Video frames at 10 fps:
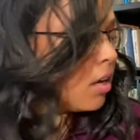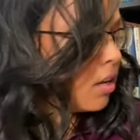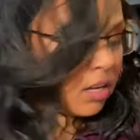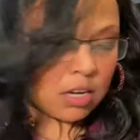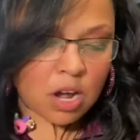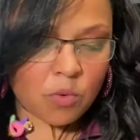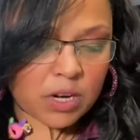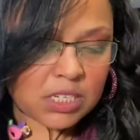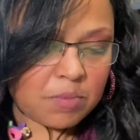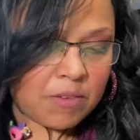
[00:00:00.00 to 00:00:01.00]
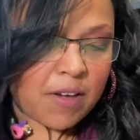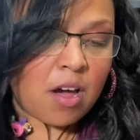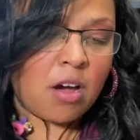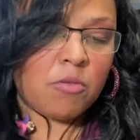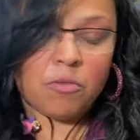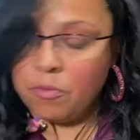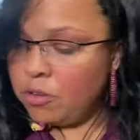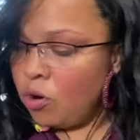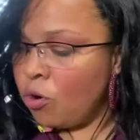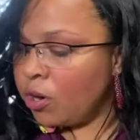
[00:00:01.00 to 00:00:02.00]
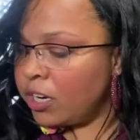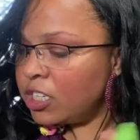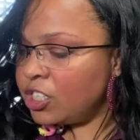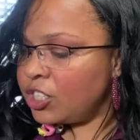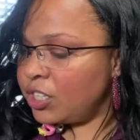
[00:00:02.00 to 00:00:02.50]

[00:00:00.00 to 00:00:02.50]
nowhere to be found. Oh, orange.